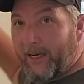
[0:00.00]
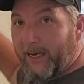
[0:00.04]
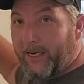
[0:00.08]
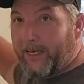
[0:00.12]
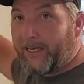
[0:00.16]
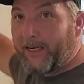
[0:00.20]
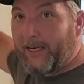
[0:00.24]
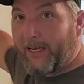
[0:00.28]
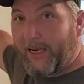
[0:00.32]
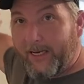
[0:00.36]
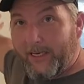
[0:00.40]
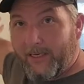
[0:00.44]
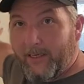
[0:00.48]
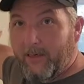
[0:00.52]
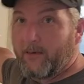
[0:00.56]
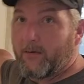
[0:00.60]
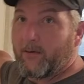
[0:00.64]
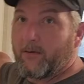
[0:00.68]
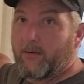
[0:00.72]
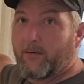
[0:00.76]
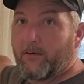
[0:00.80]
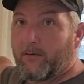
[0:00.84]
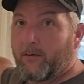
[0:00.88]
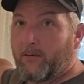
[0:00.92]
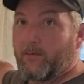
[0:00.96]
and I got it
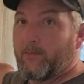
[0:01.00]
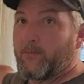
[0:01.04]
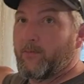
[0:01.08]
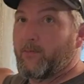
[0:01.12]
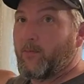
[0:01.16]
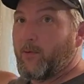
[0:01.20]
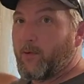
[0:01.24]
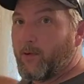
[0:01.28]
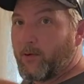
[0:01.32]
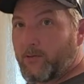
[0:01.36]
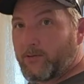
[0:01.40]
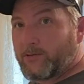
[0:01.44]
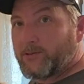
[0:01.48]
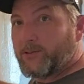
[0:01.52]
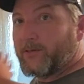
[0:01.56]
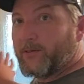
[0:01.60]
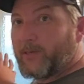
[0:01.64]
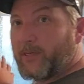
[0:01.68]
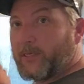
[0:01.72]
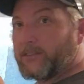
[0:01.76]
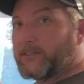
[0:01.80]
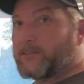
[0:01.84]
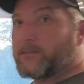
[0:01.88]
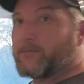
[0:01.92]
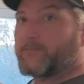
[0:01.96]
hung on the wall. So
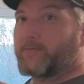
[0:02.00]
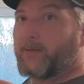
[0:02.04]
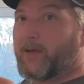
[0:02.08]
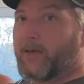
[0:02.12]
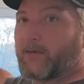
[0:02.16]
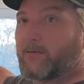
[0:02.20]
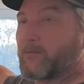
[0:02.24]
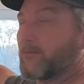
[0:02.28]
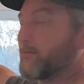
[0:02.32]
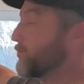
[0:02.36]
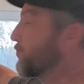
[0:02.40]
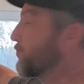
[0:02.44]
that's the final